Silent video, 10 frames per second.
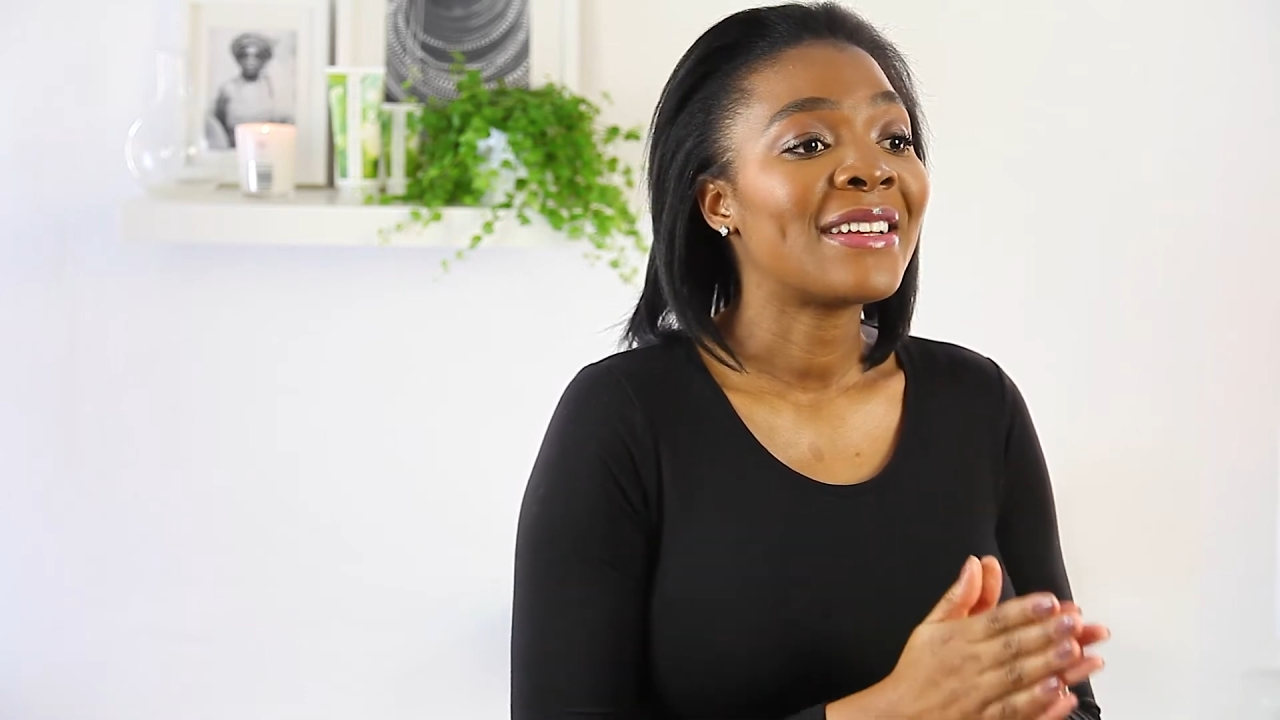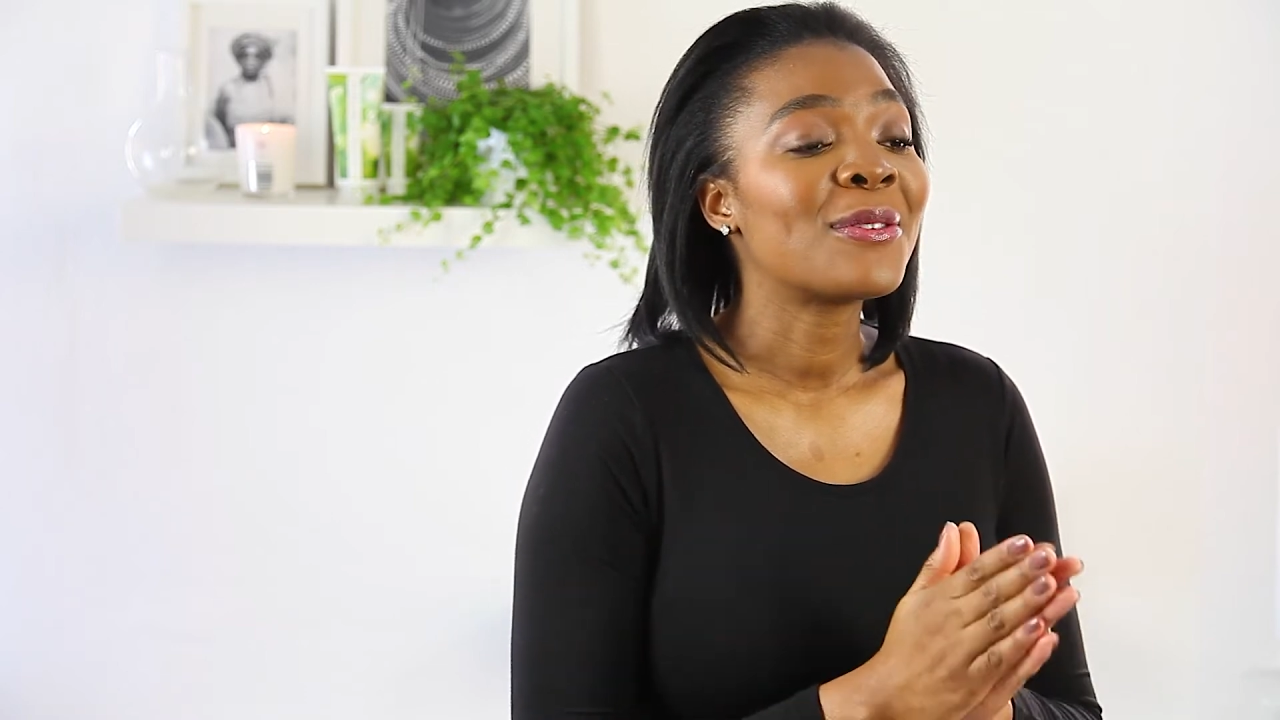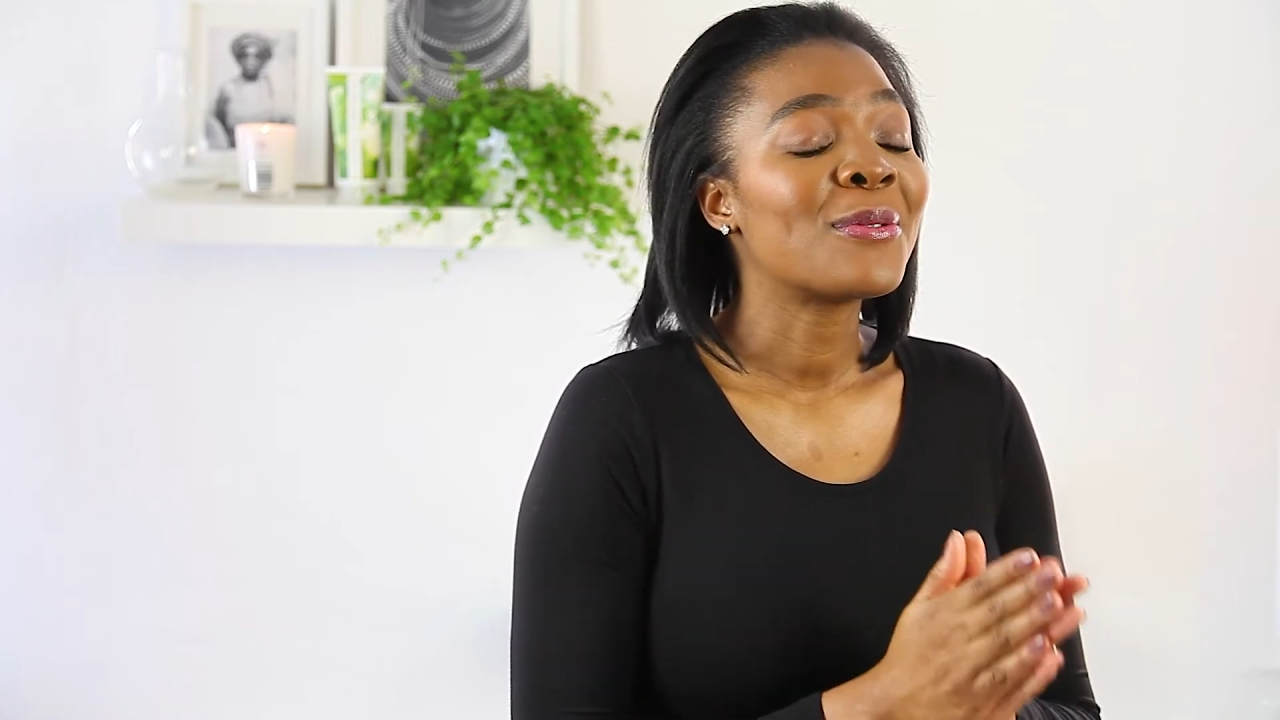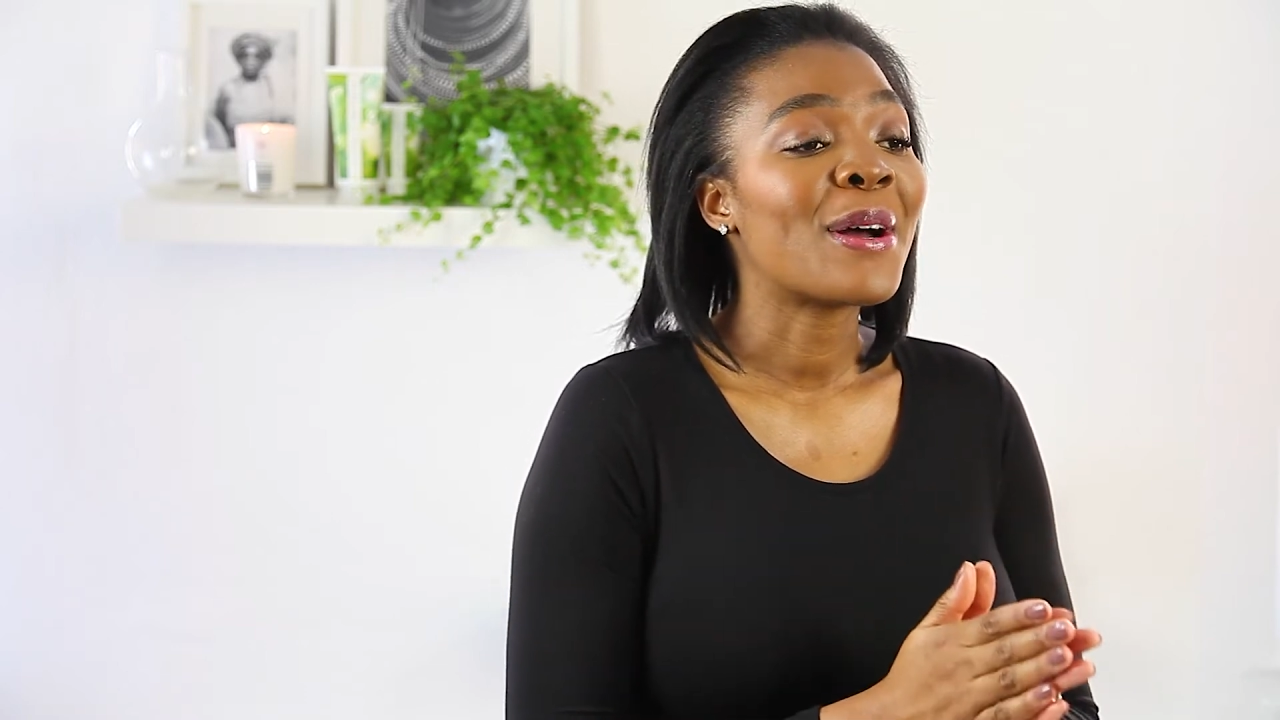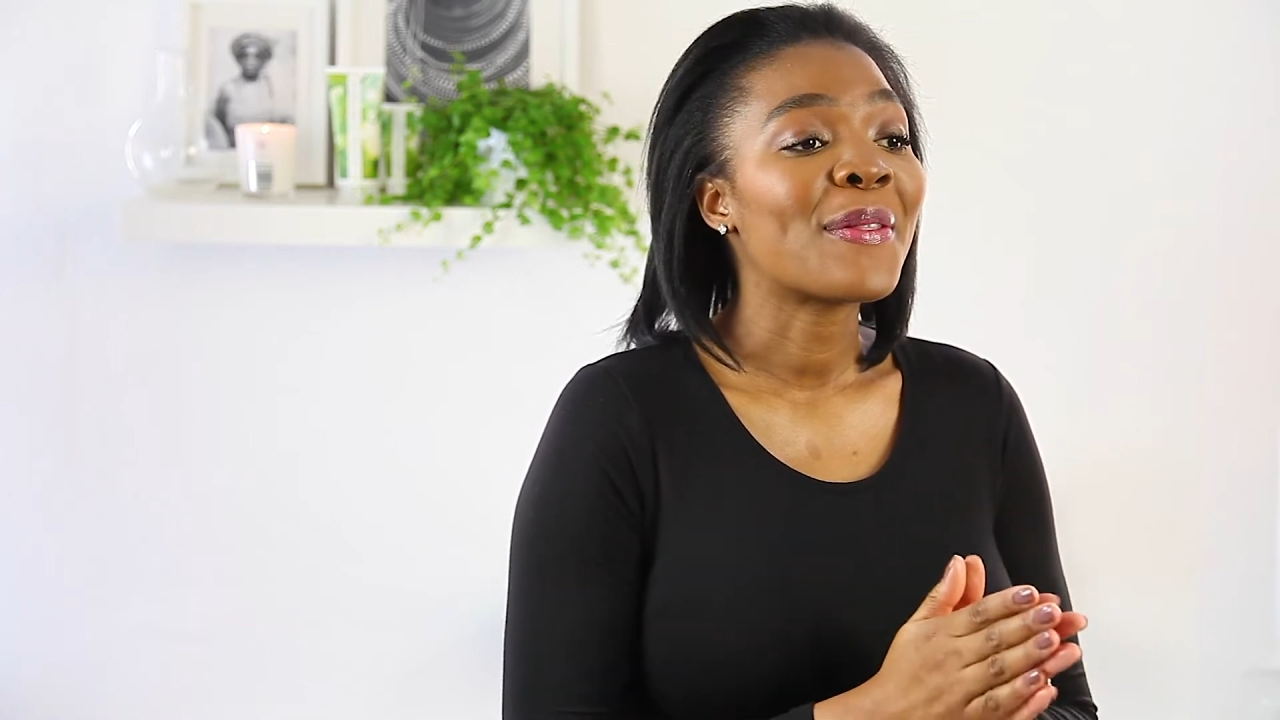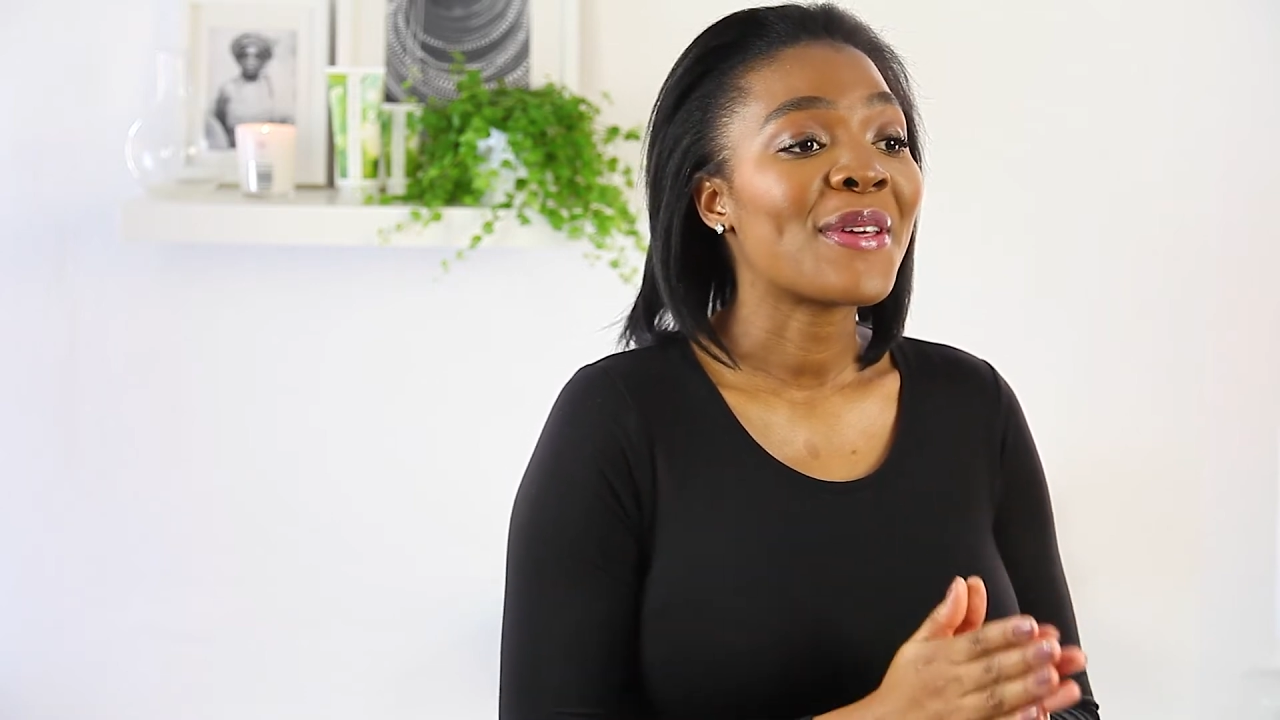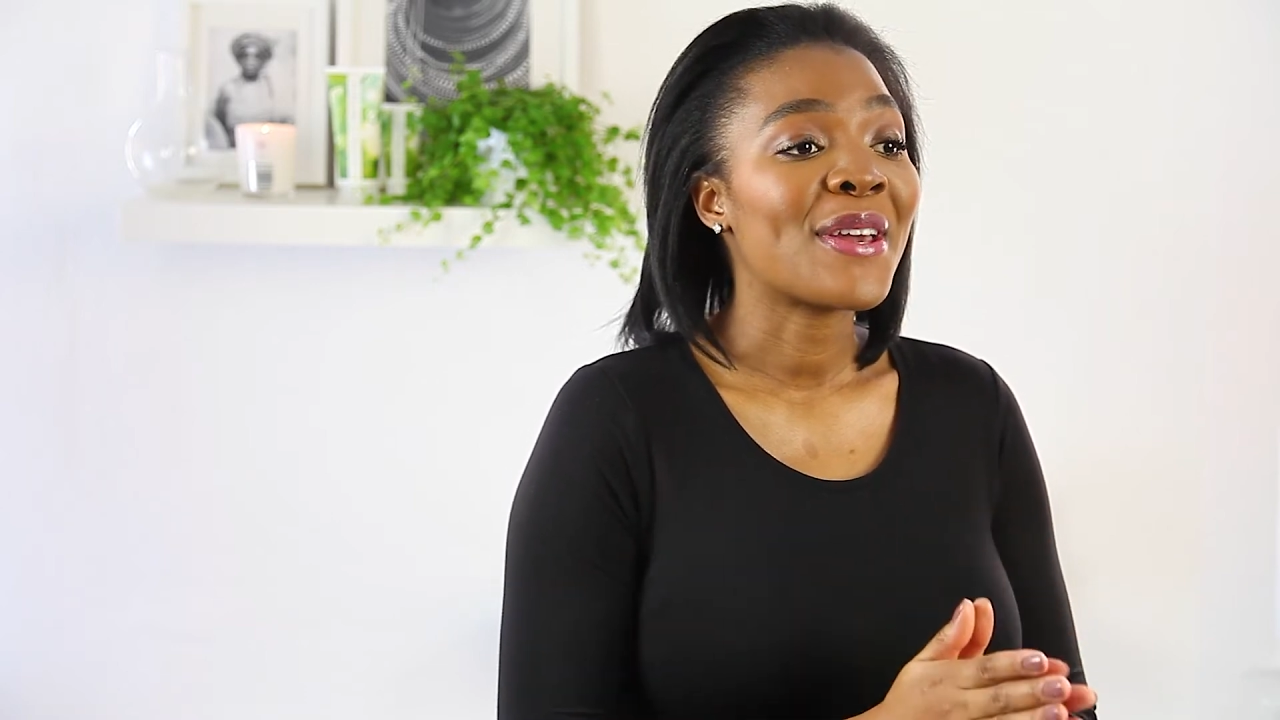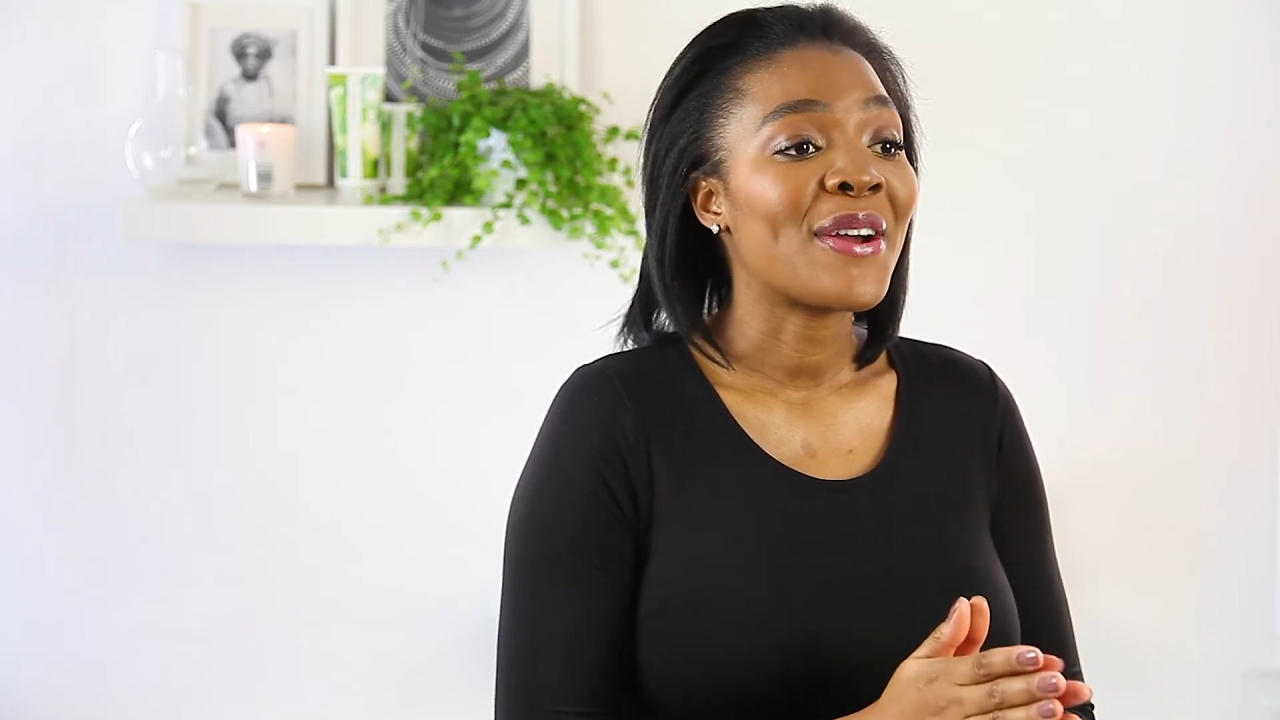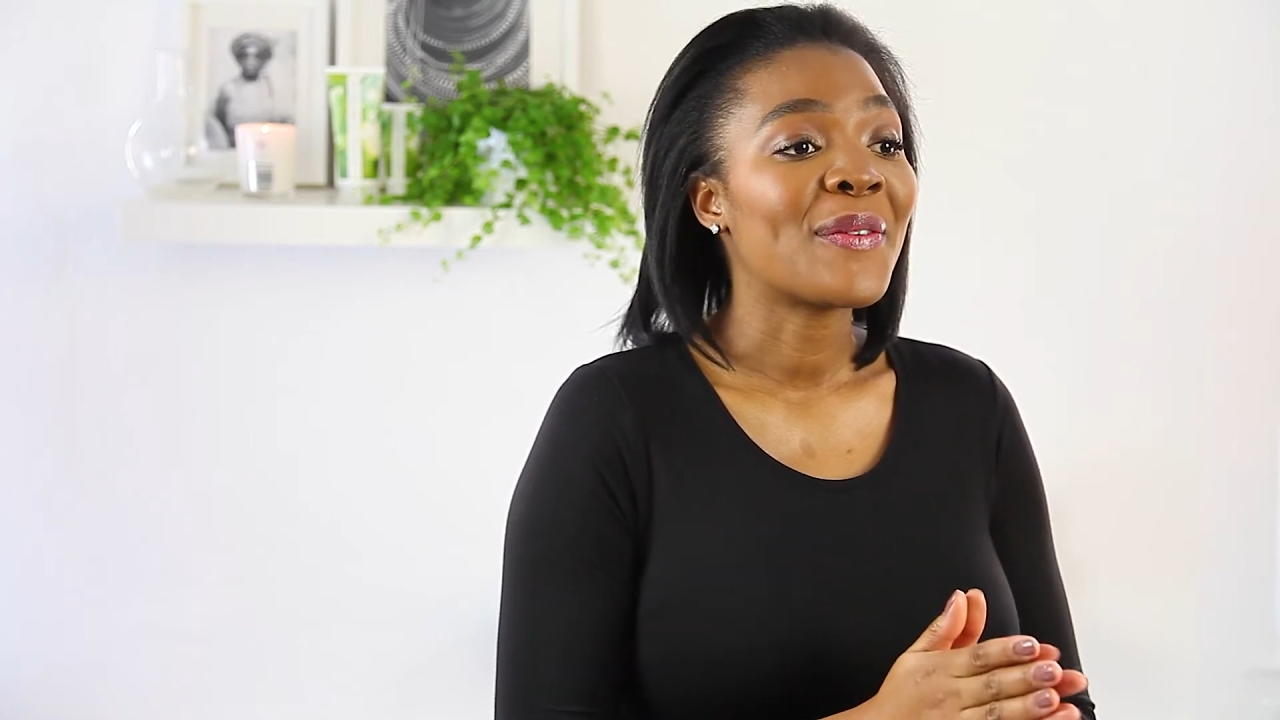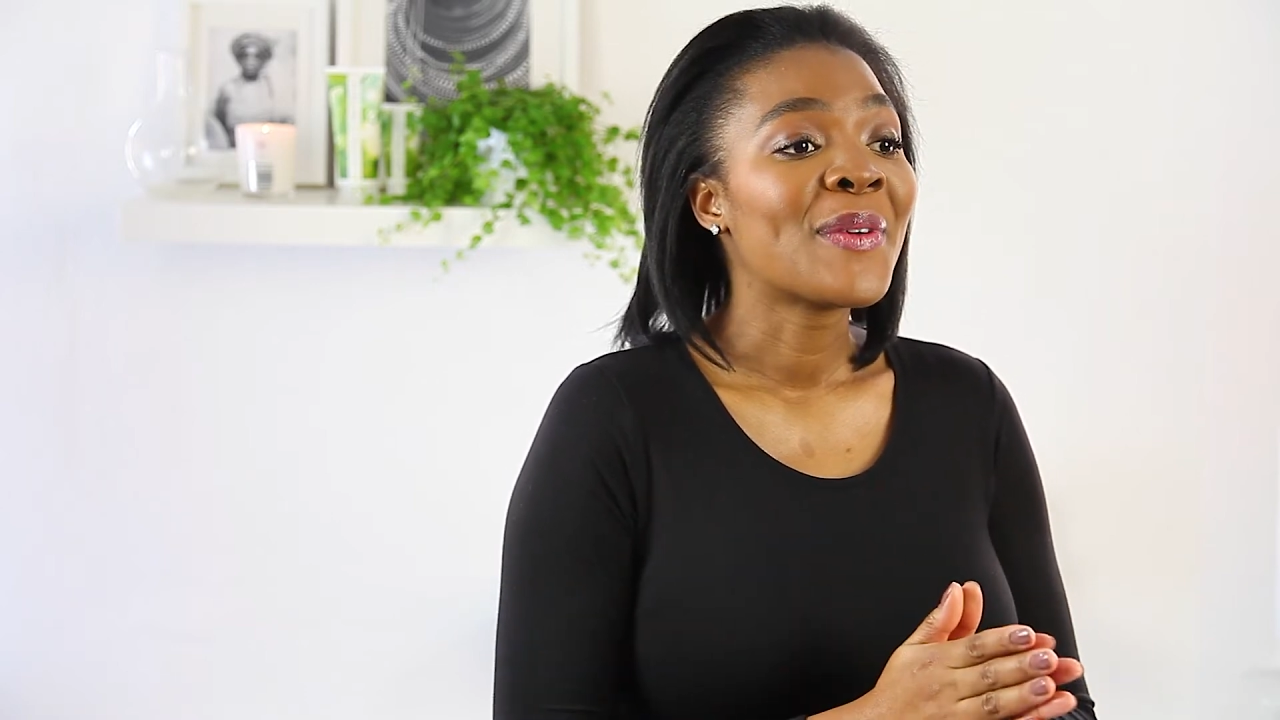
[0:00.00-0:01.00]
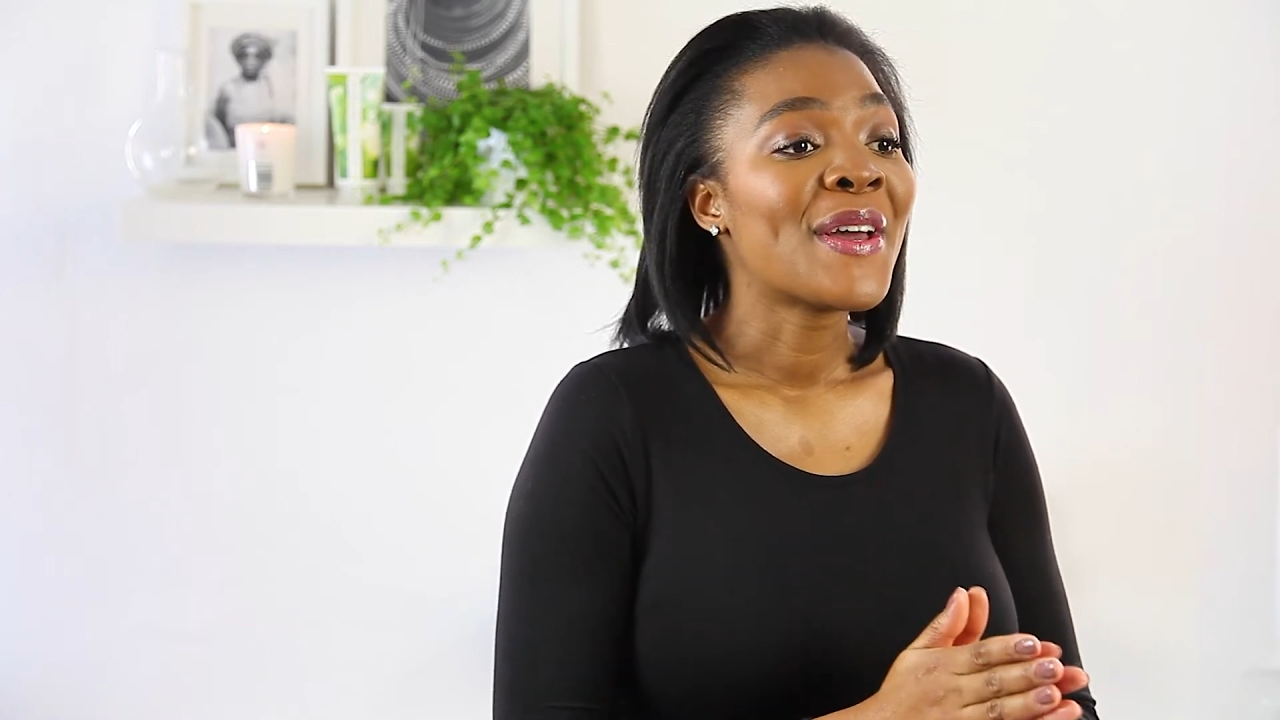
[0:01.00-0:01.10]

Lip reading: throughout the year.